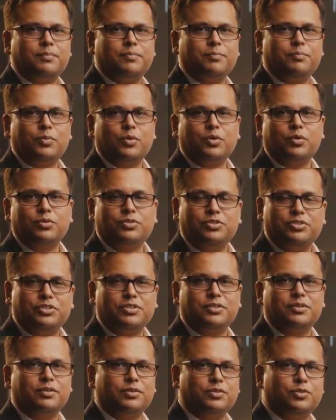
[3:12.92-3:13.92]

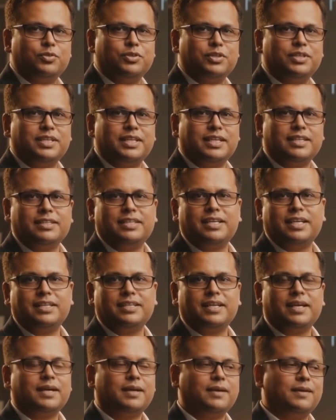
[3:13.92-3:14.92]
POST to create
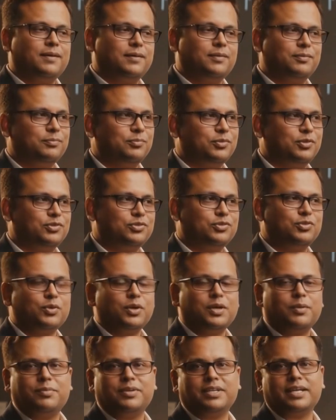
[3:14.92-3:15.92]
data, PUT to
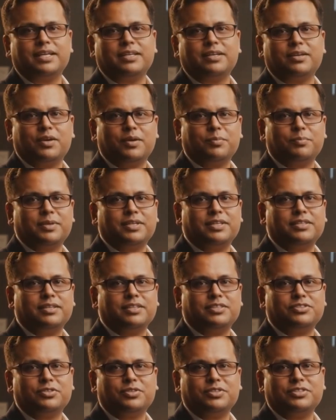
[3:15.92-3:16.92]
update complete
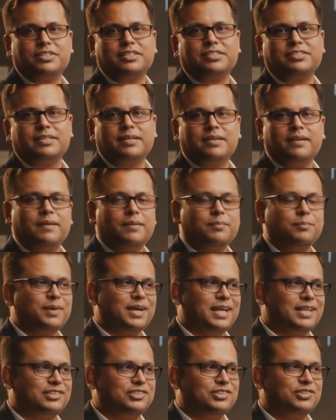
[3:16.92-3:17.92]
resources,
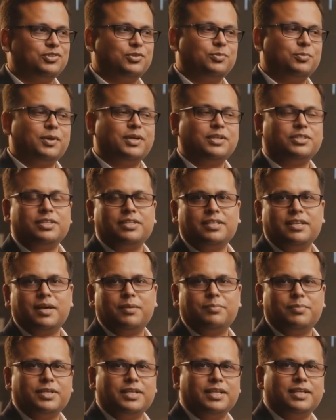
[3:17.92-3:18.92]
patch to partially
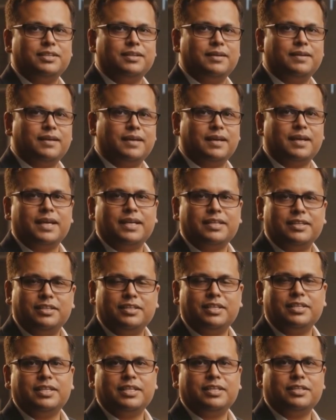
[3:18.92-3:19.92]
update, and
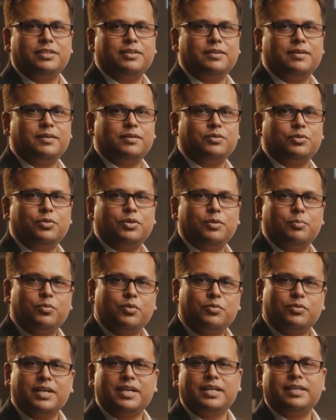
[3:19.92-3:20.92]
delete to
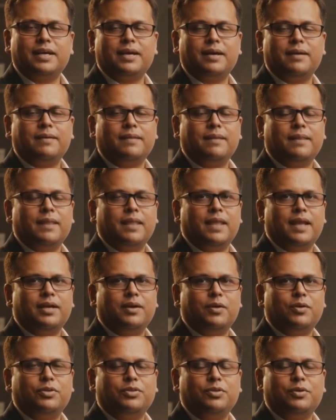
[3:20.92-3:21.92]
remove data. I
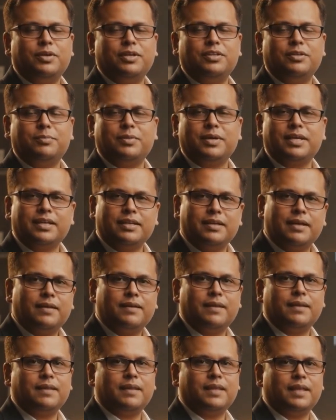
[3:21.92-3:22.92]
also explain
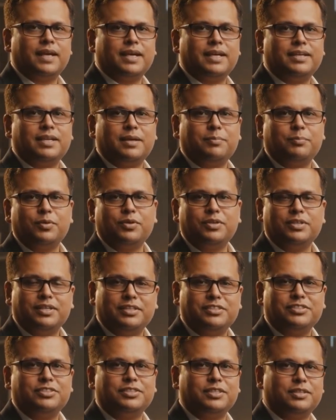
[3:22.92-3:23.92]

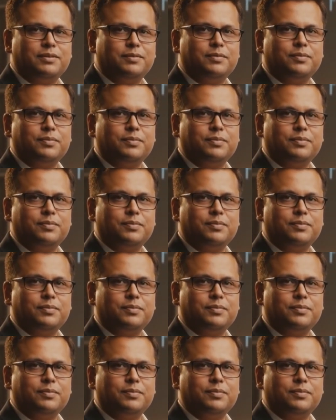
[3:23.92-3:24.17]
idempotency,